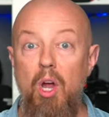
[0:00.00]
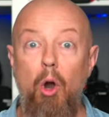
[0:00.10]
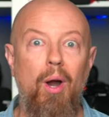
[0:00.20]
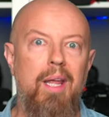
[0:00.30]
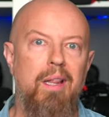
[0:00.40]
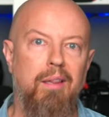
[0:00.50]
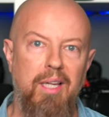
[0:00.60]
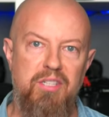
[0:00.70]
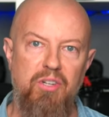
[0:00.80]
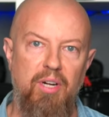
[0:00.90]
All right,
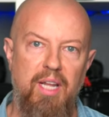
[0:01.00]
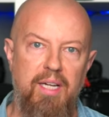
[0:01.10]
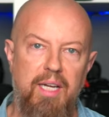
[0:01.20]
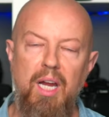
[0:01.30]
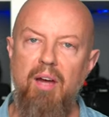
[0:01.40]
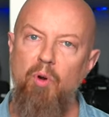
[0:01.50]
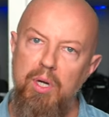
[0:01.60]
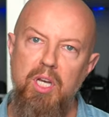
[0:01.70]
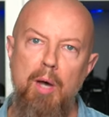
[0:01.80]
let's start editing. I've already